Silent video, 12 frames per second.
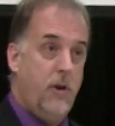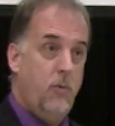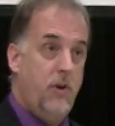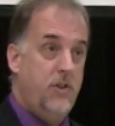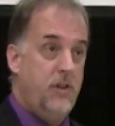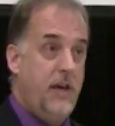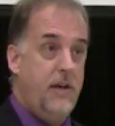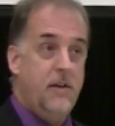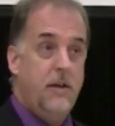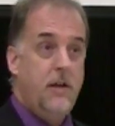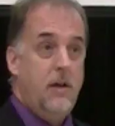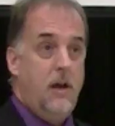with that
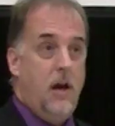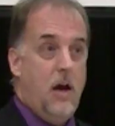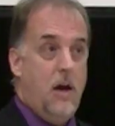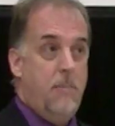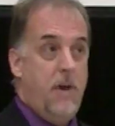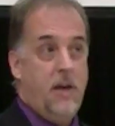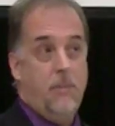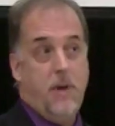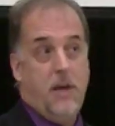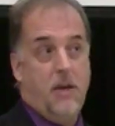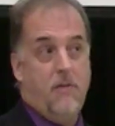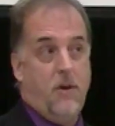
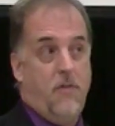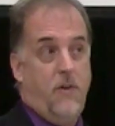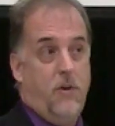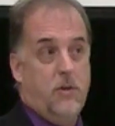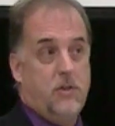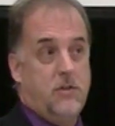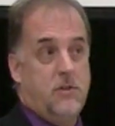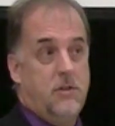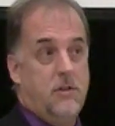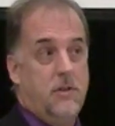many of our folks